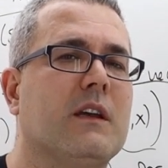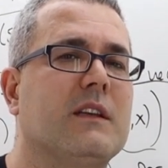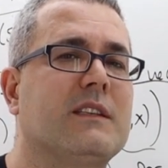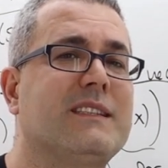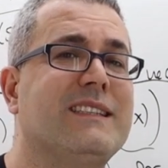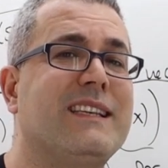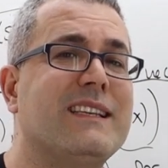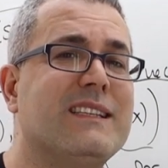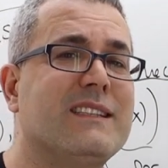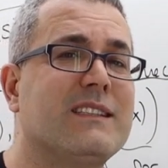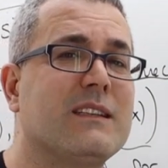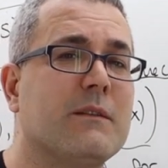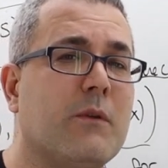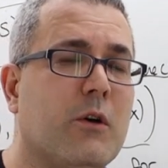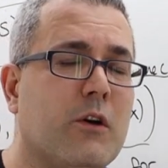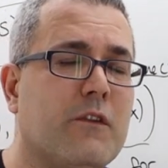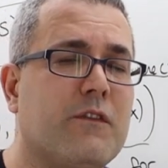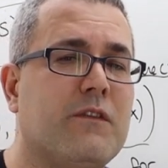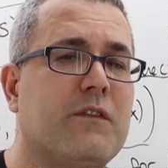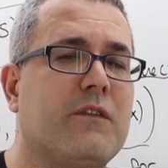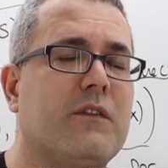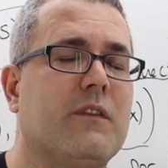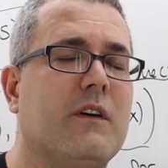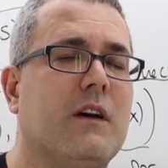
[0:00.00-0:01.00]
system
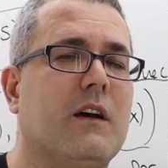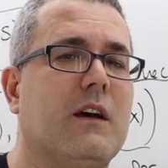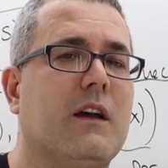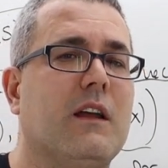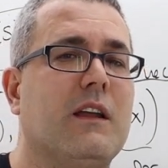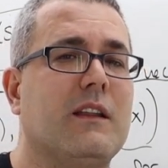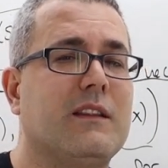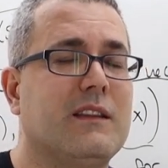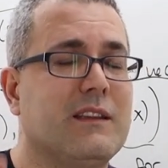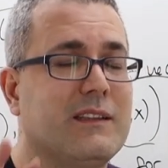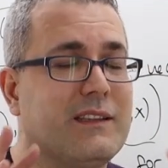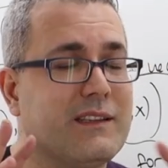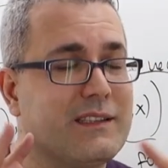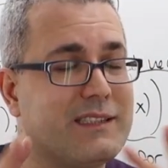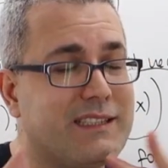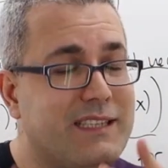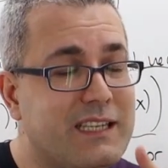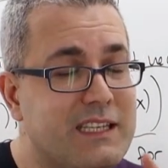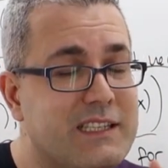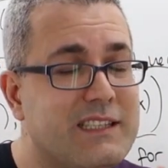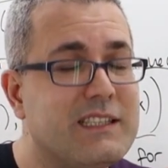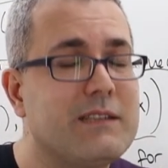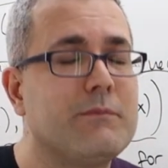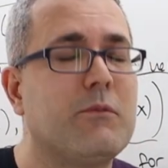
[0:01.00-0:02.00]
of the
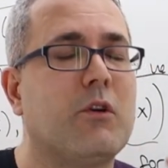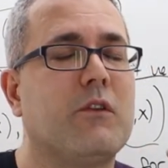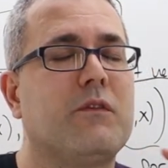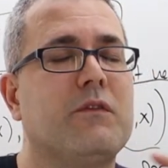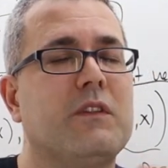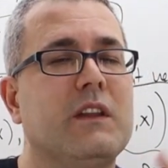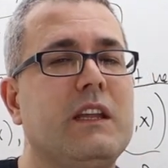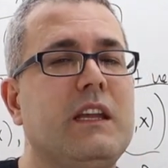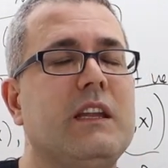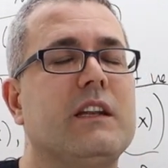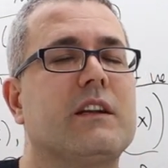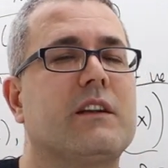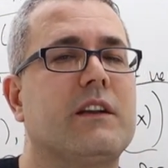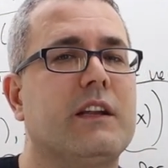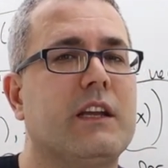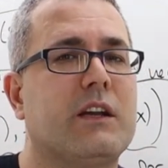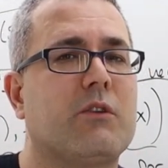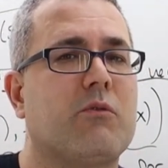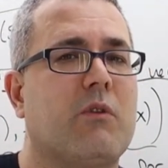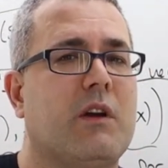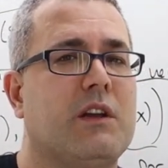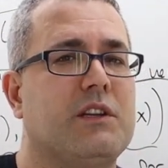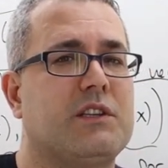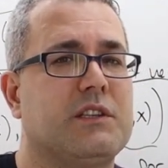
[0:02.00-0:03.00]
system of linear
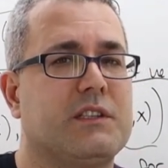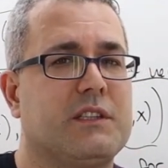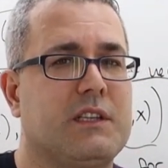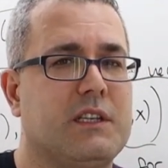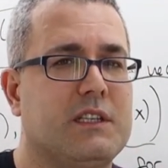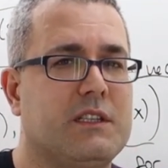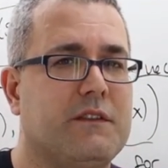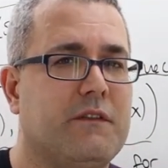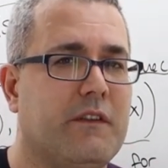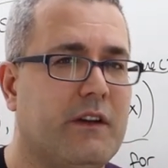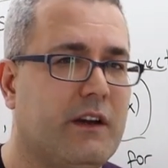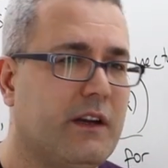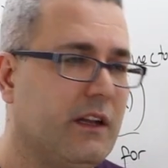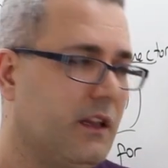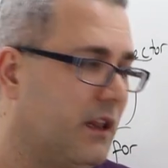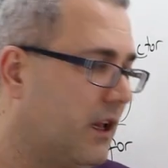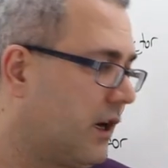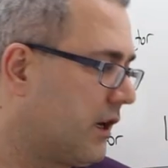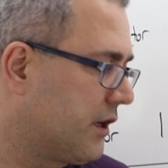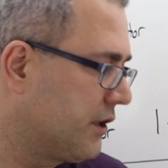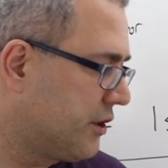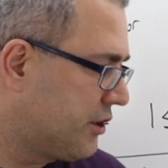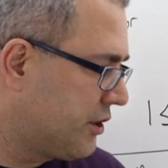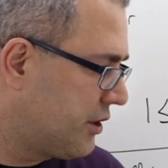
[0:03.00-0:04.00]
equations is very
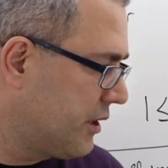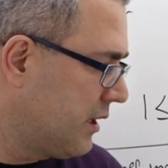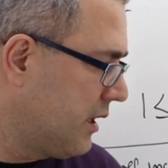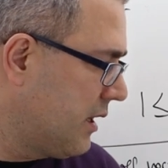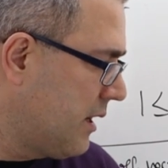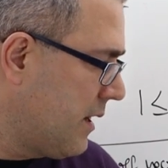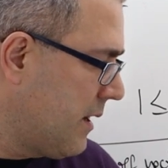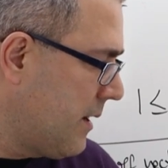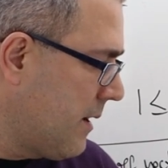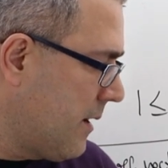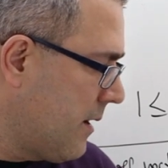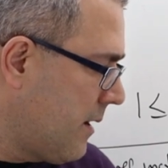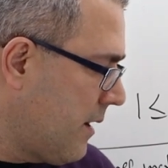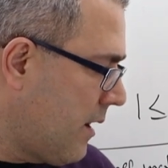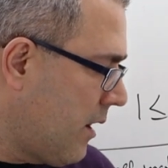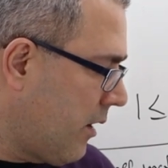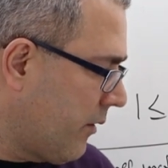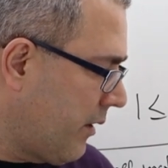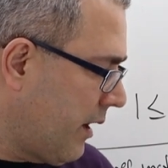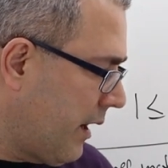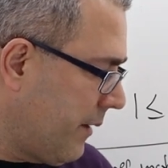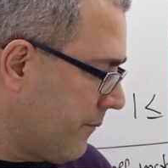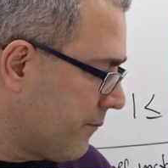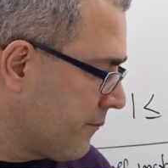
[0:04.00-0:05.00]
large.
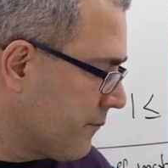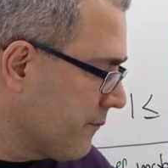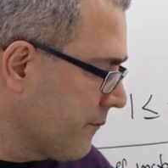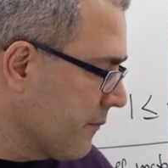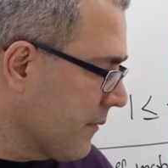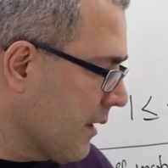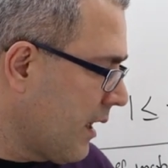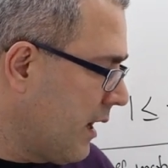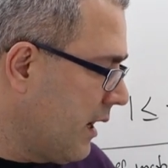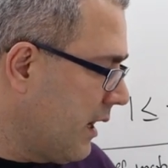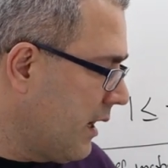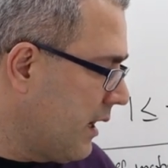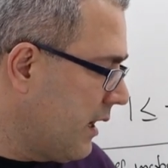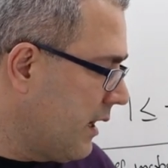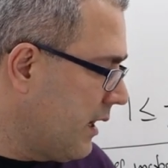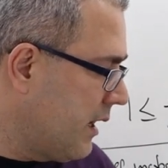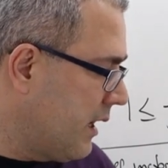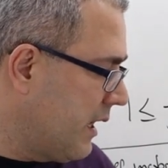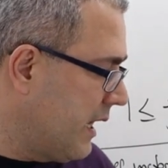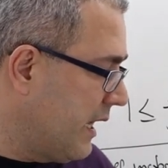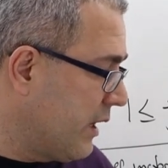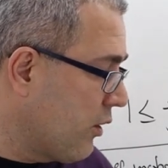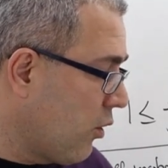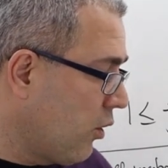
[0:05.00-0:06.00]
Okay,
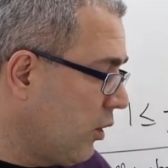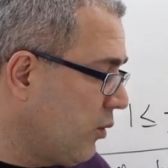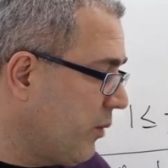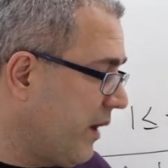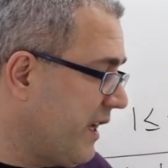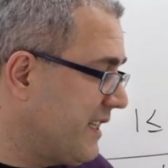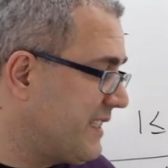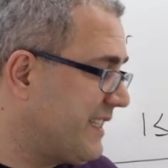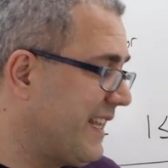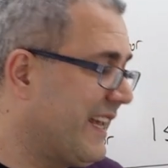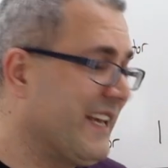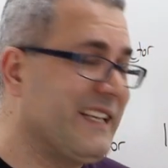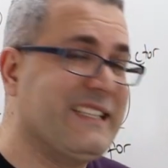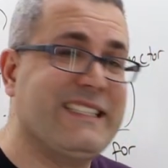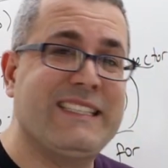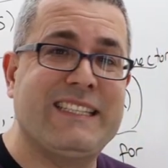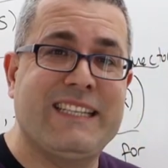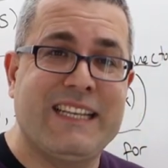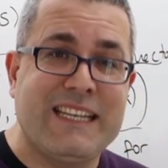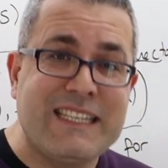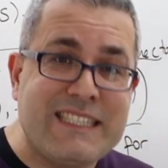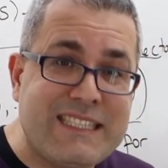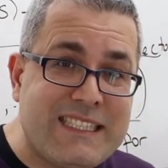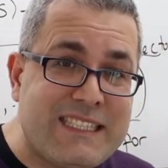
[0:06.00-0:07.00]
it always
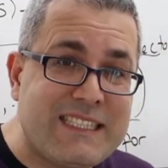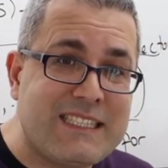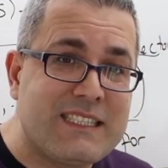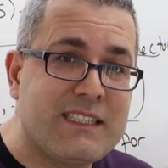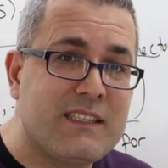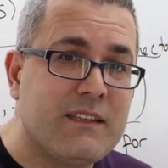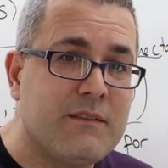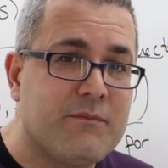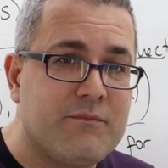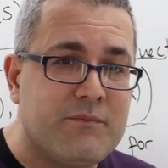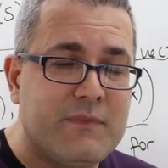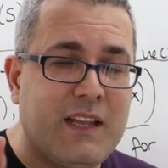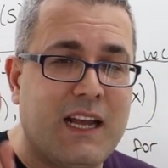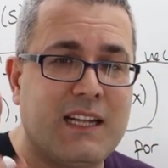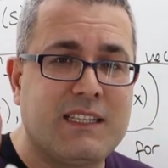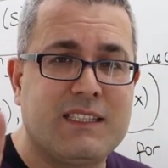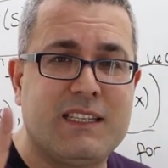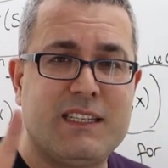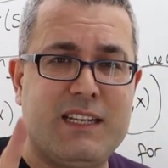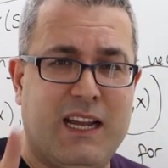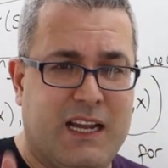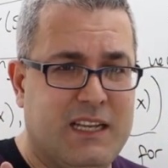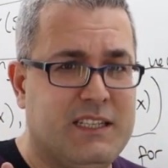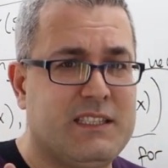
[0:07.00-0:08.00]
exists.
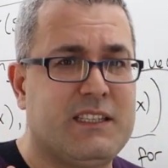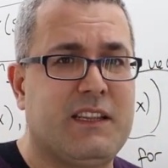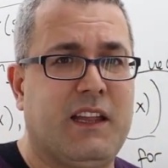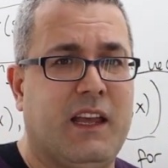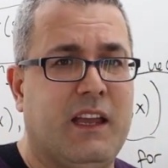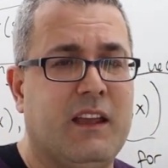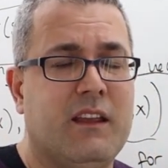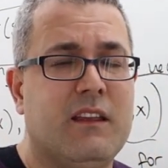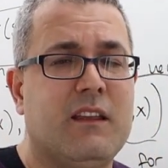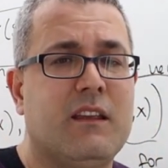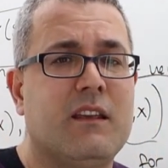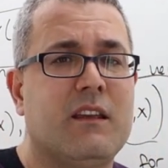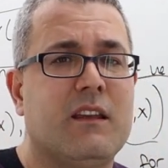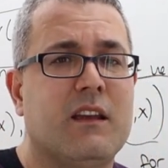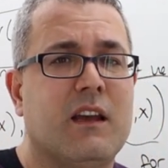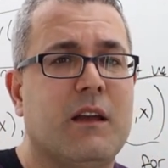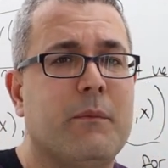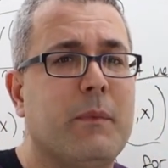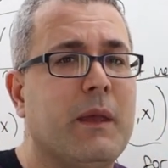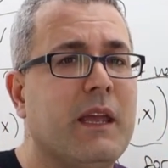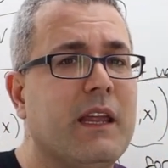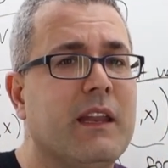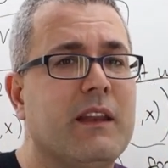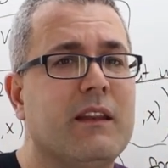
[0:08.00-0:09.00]
That's a nice thing.
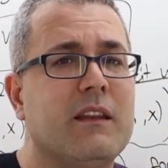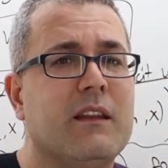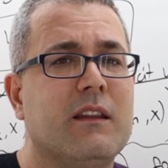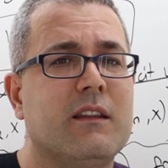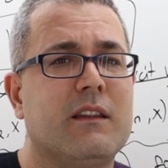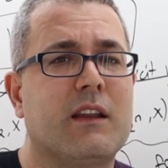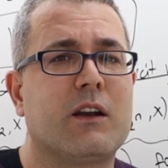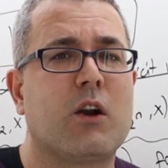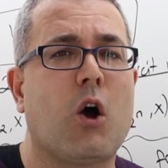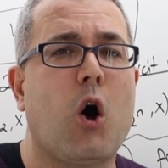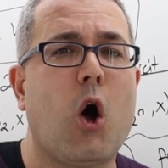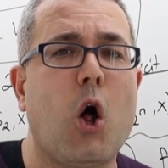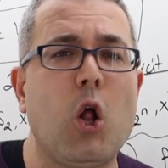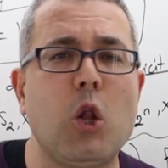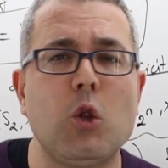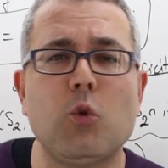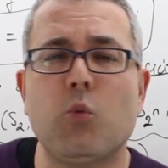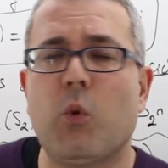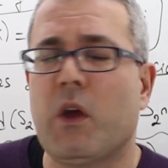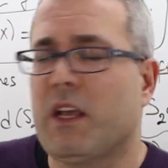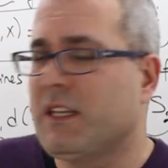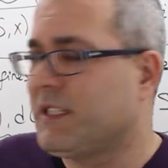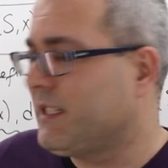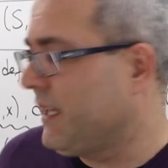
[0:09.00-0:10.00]
I mean, there
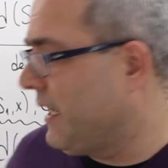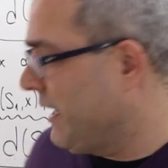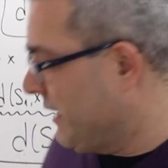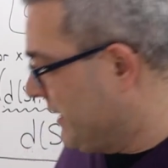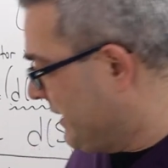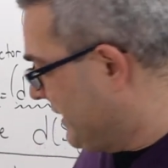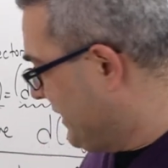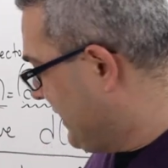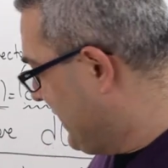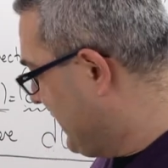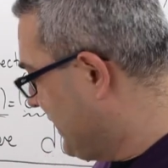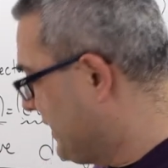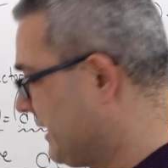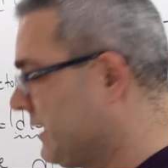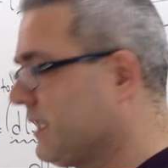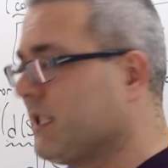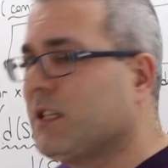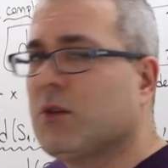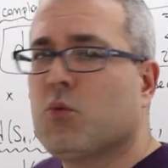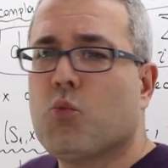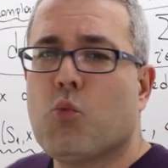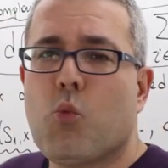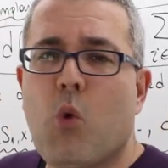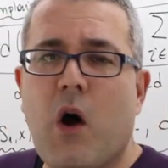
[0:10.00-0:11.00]
always
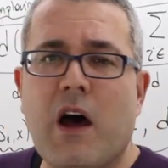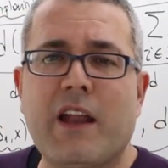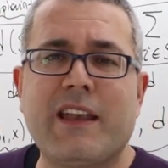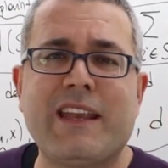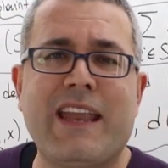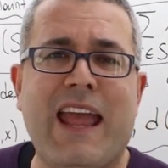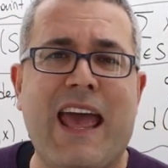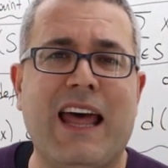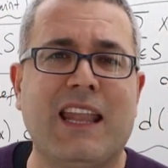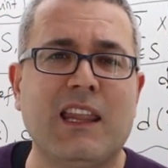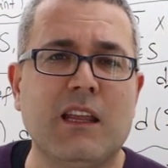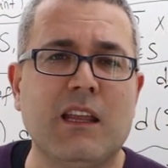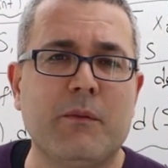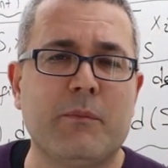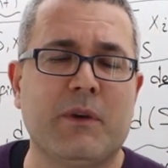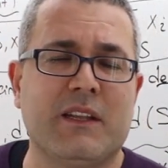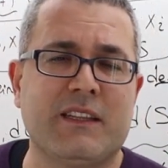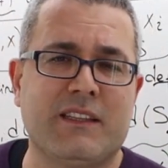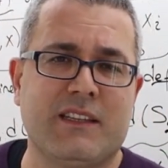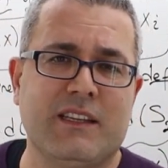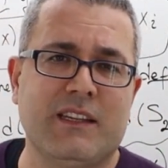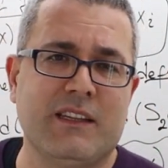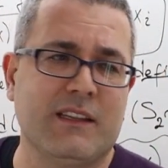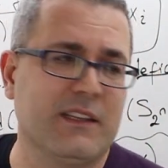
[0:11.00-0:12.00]
exists one
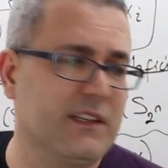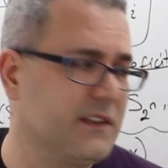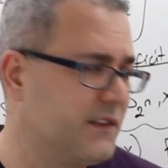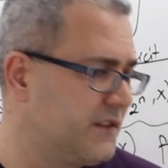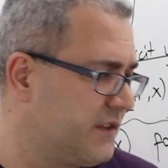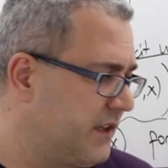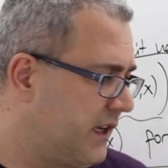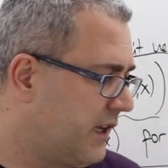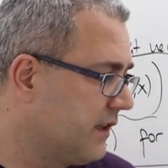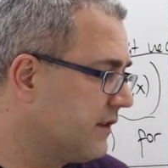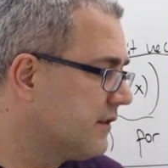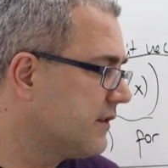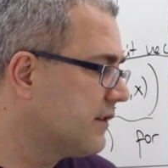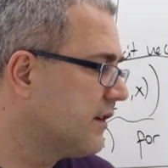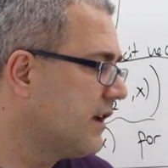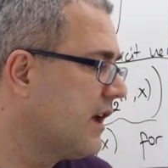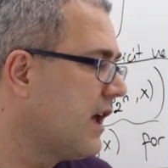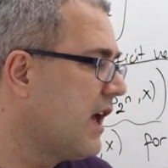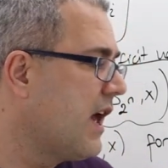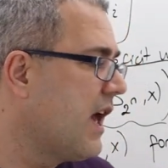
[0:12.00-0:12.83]
element in this set,